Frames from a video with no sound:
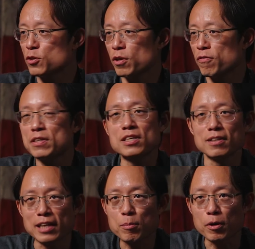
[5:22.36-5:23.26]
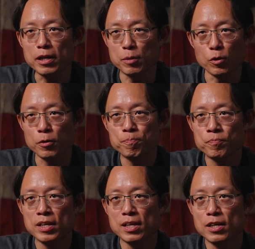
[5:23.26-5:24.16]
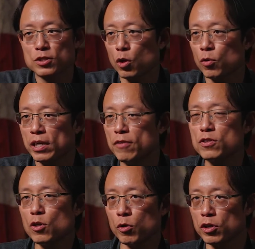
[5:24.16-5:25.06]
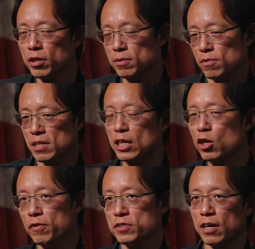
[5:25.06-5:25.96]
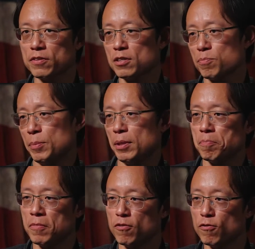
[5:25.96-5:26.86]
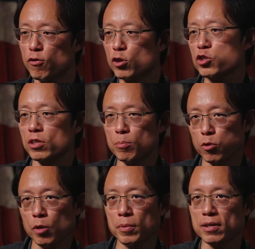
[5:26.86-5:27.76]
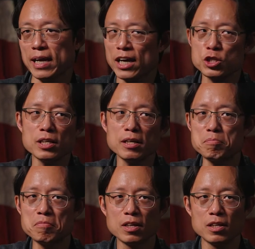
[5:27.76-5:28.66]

doing physical labor anymore. So even though we're not thinking of ourselves as maybe virtual employment, actually,